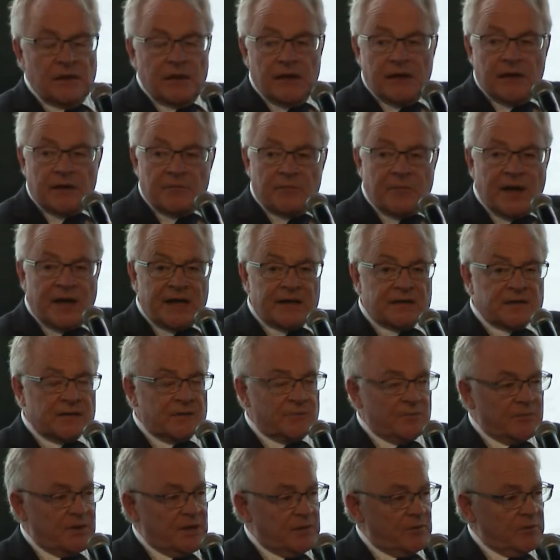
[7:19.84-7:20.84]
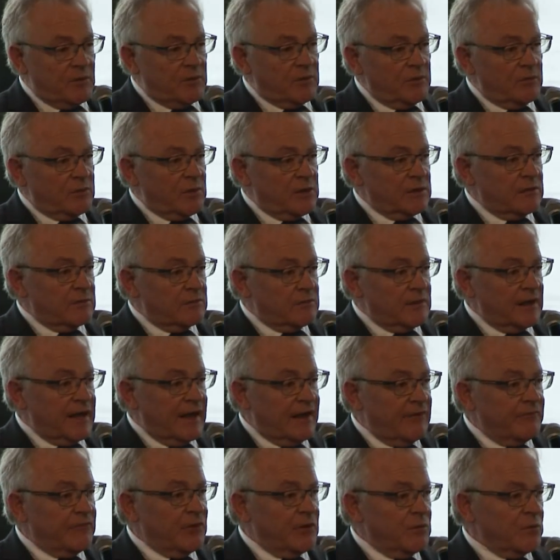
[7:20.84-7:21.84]
Matt and people
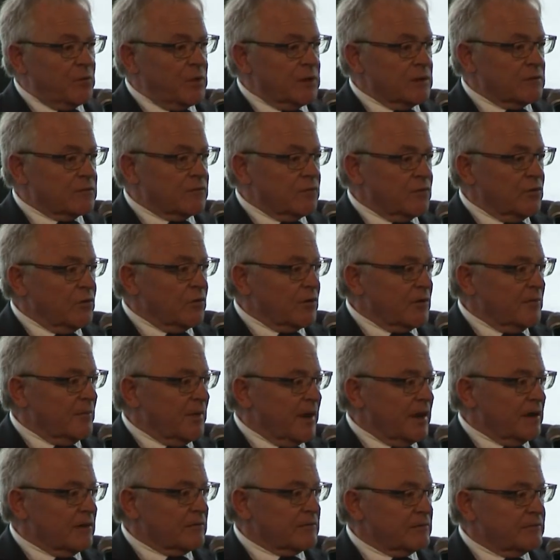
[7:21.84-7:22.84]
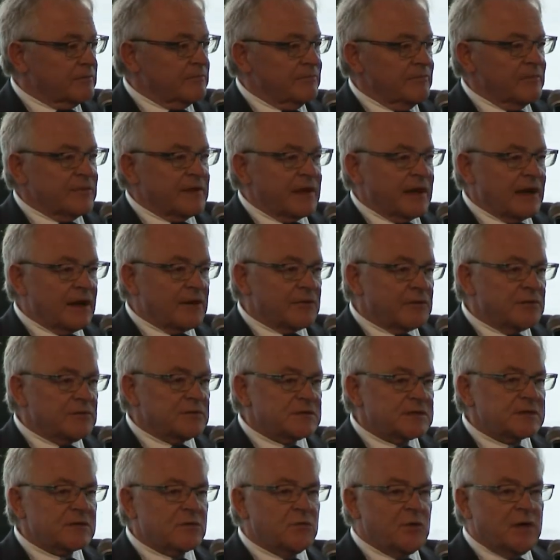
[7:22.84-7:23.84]
will talk about how you
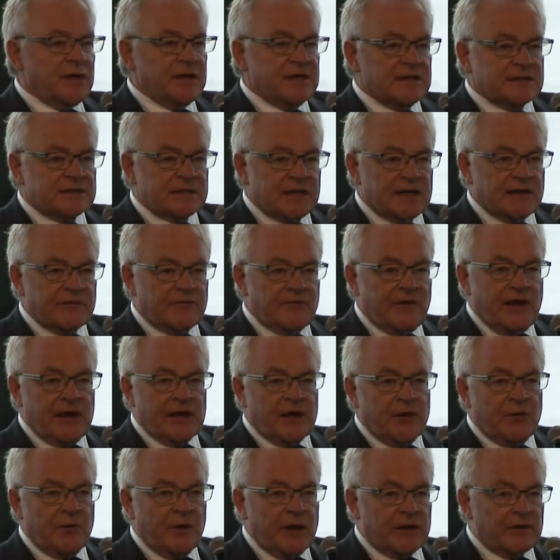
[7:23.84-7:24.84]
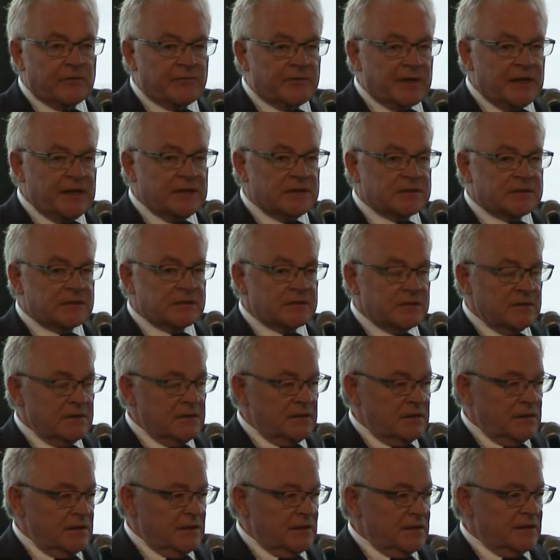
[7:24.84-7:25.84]
squeeze that value out of these
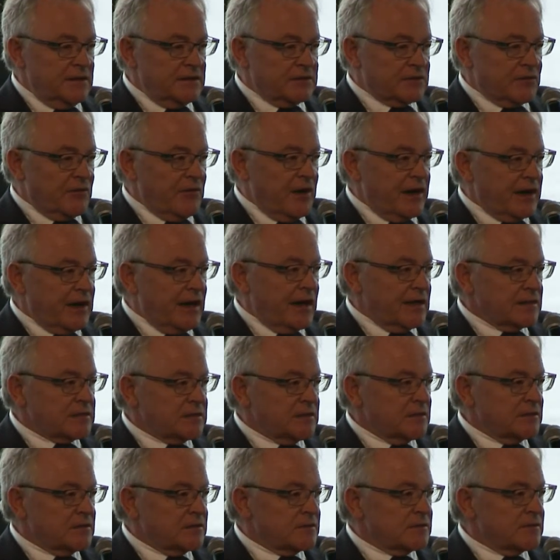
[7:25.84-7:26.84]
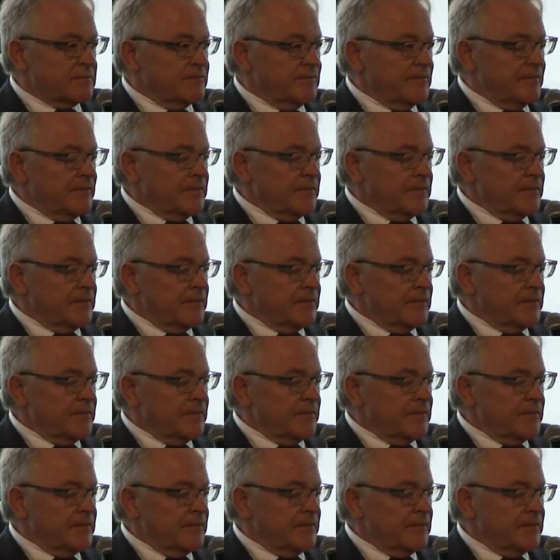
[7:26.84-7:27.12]
great assets.